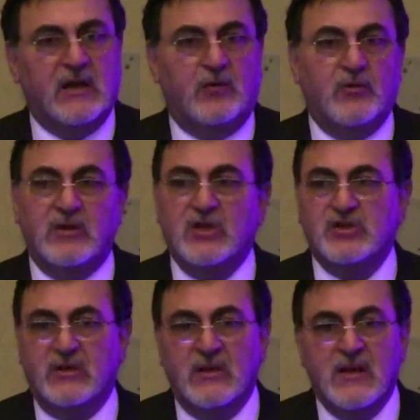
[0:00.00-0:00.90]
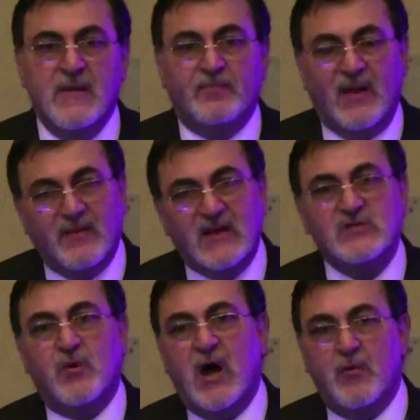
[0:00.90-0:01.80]
condition. And that's
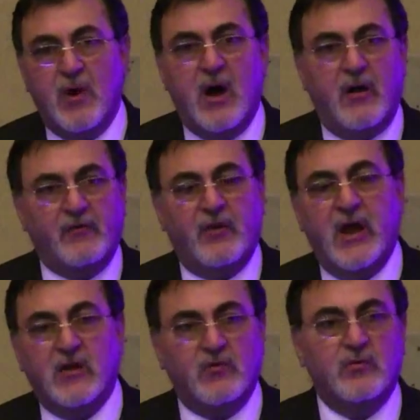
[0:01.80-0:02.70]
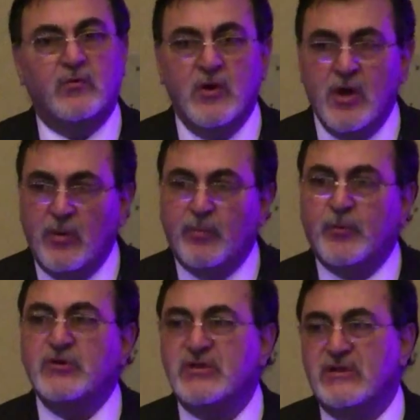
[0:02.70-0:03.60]
why we are trying to
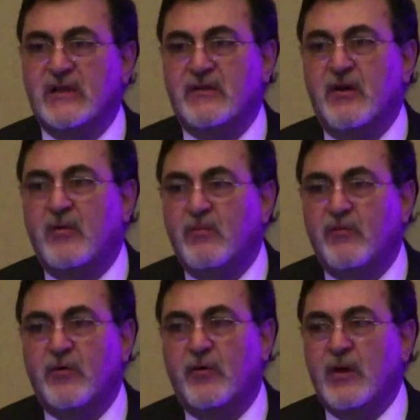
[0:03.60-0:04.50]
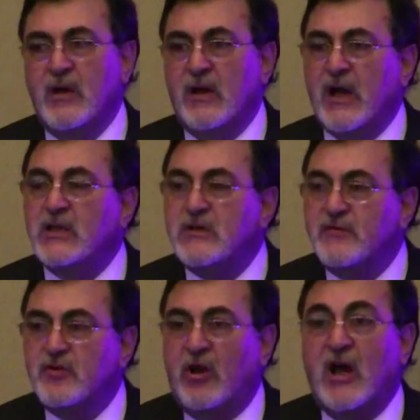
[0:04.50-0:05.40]
push the term for
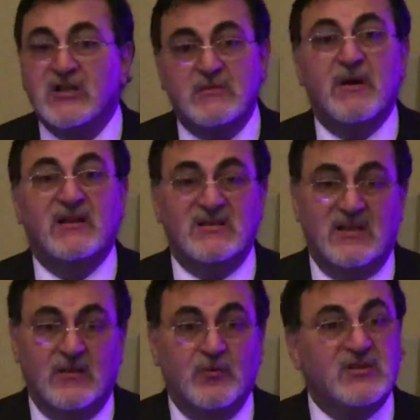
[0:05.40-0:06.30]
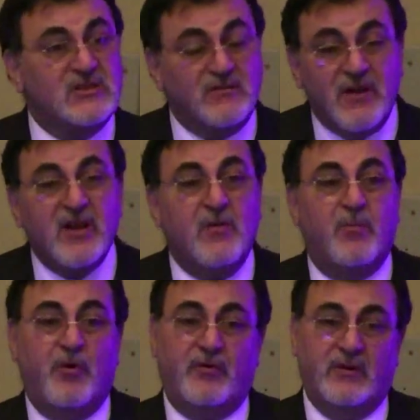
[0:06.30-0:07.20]
individualized medicine, which is very
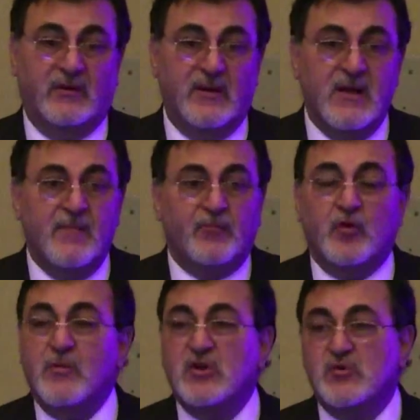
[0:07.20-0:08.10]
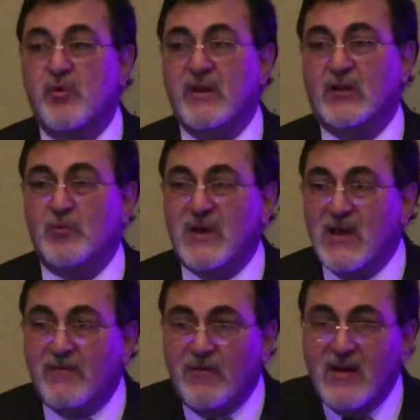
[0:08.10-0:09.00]
important, to make sure that we give